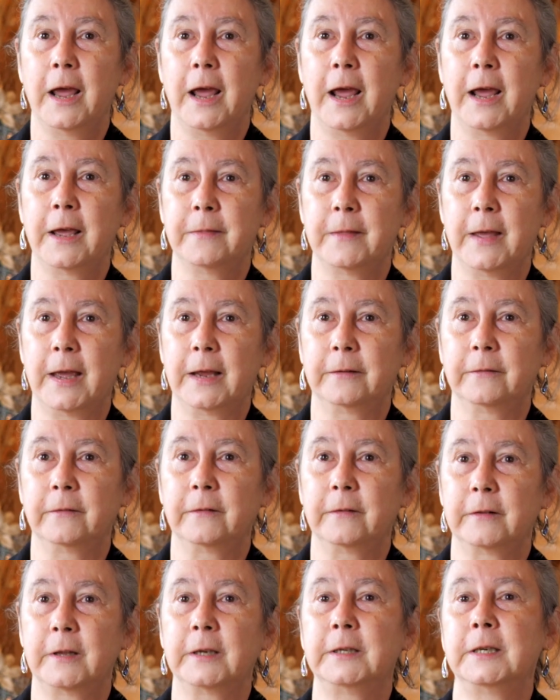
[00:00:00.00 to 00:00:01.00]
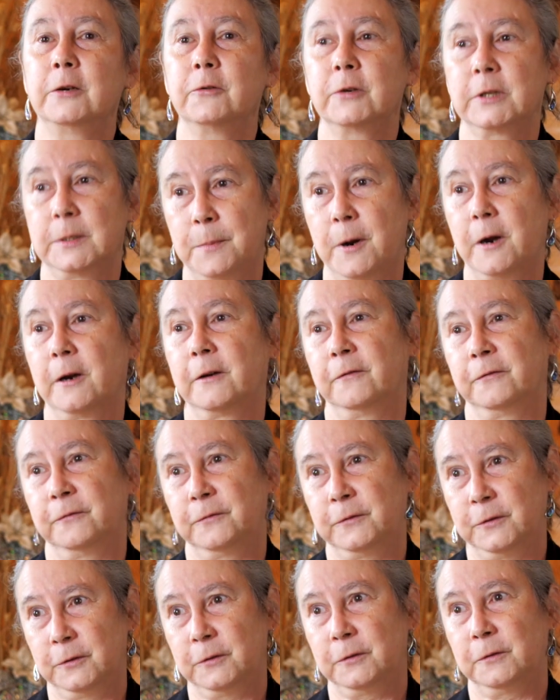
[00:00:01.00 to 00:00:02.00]
And then the dearest part of
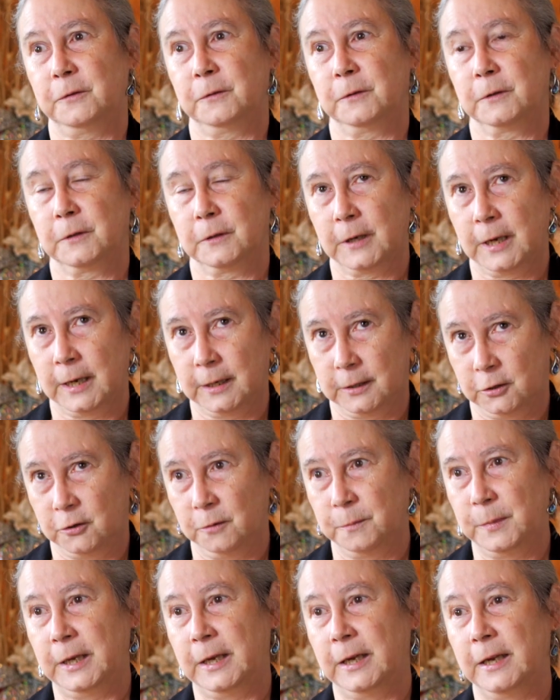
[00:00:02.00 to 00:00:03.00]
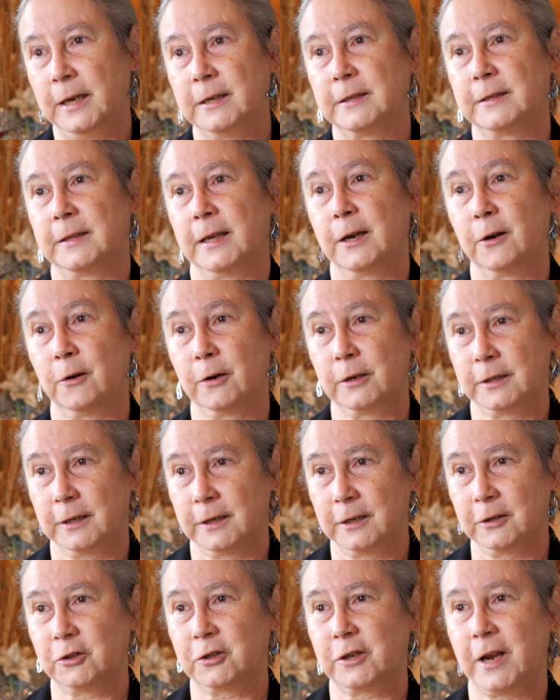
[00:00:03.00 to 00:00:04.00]
it to me is the
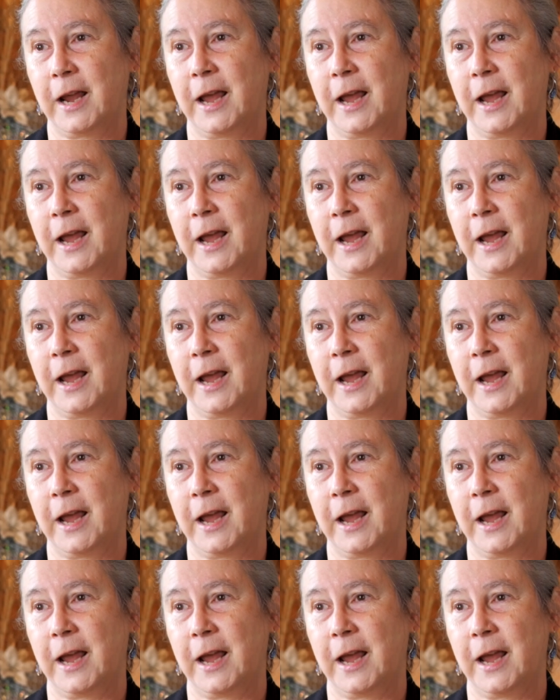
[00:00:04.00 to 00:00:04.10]
heritage,